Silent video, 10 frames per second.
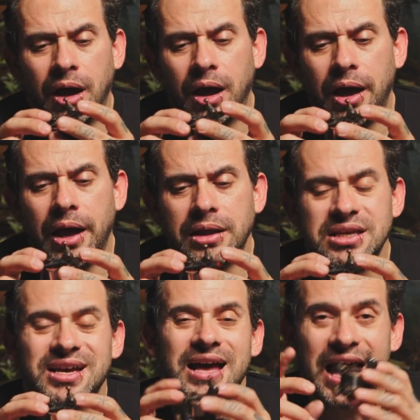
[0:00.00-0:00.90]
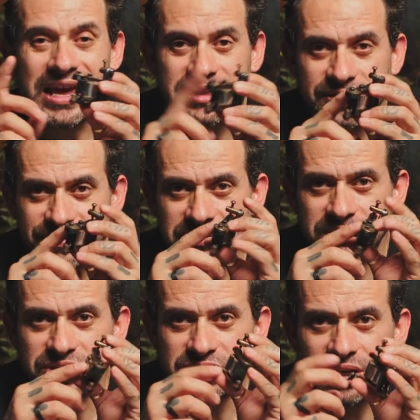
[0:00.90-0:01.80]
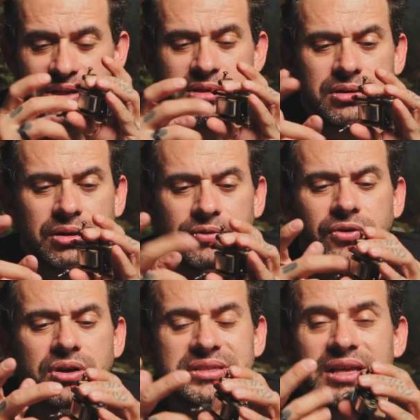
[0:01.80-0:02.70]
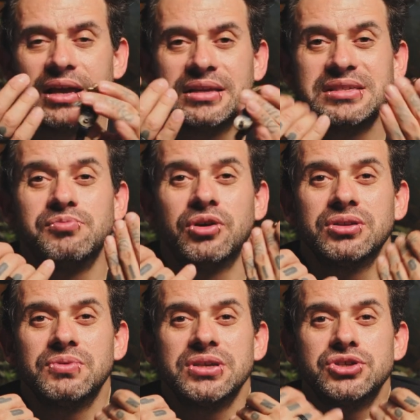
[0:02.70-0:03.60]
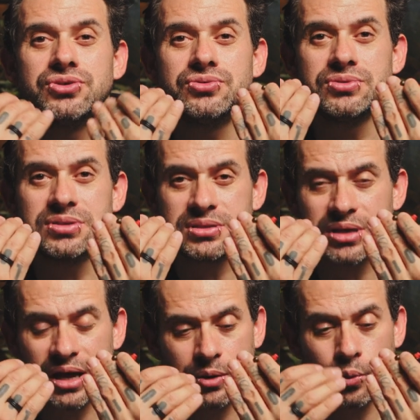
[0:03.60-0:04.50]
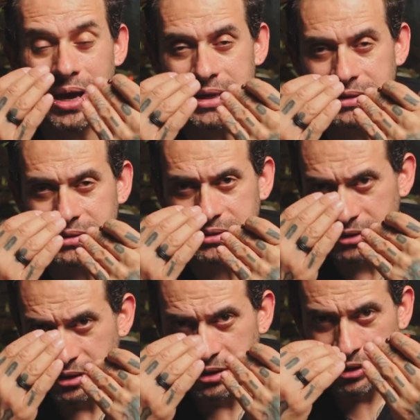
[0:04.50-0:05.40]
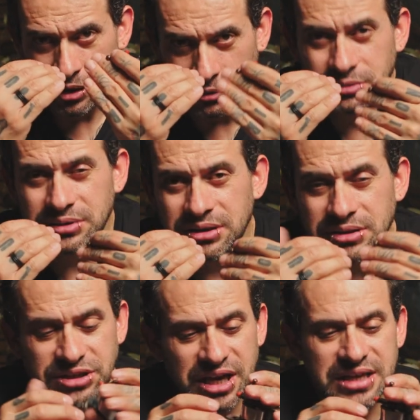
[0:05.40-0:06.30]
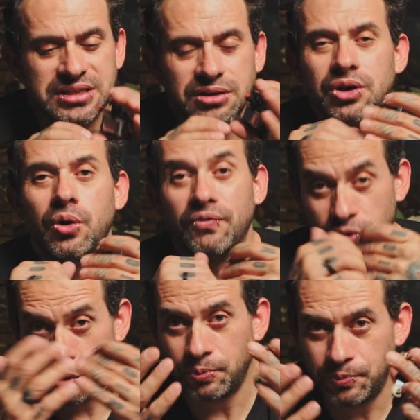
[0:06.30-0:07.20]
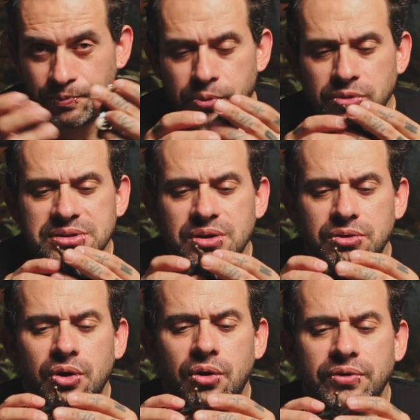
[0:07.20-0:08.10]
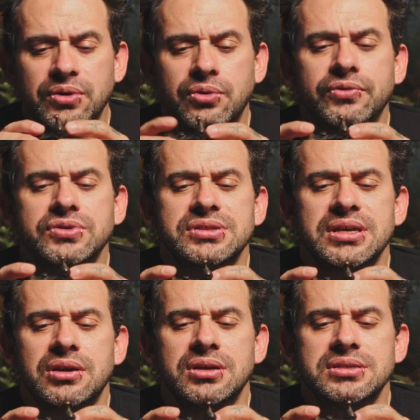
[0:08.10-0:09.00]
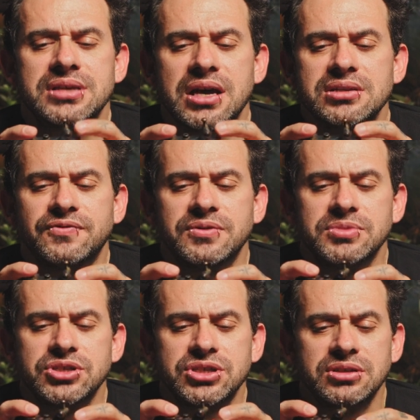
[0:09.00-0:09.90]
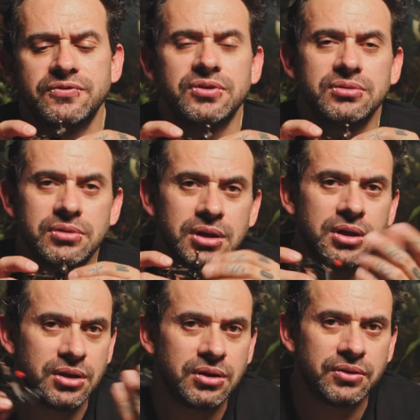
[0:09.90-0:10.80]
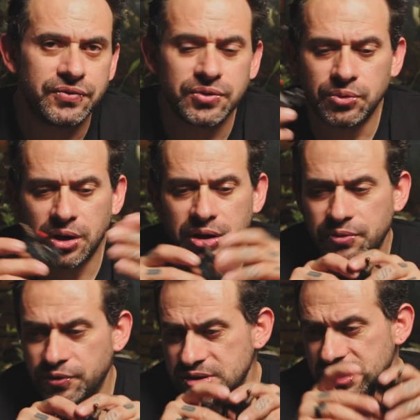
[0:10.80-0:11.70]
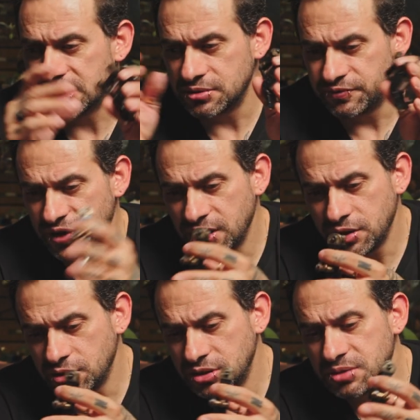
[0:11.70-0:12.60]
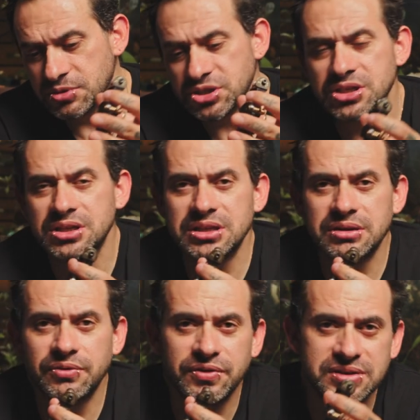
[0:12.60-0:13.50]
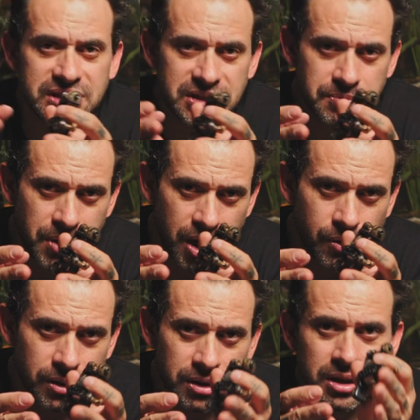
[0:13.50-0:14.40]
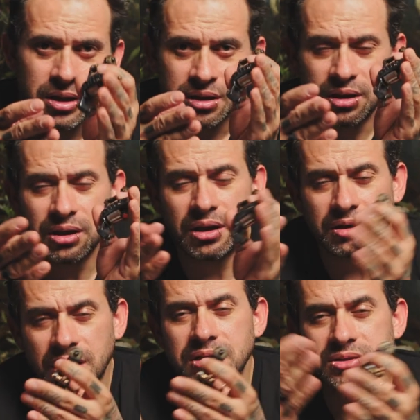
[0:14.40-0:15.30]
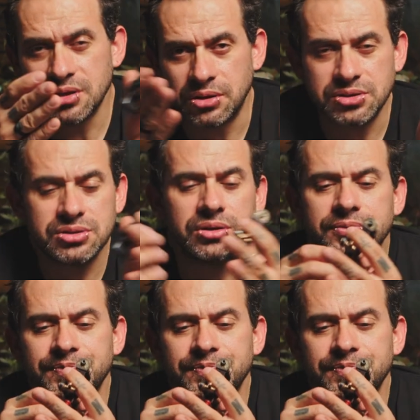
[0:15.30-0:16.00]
And the height of the machine, of course, that is more to reduce weight on the chassis, on the overall process, or the overall size of the machine. For if you work for a certain thing, you need a machine with a certain power, and so on and so on.